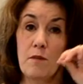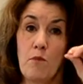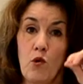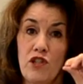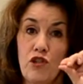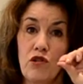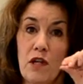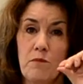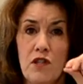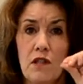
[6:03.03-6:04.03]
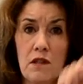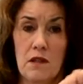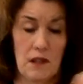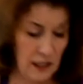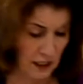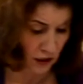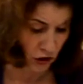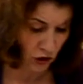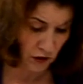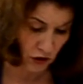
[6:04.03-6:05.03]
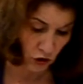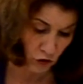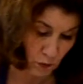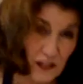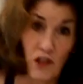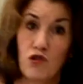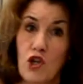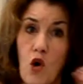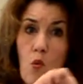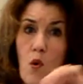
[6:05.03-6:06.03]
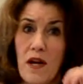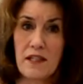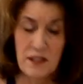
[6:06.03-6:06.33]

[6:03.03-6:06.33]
moist crumbs clinging to the toothpick. You don't want it to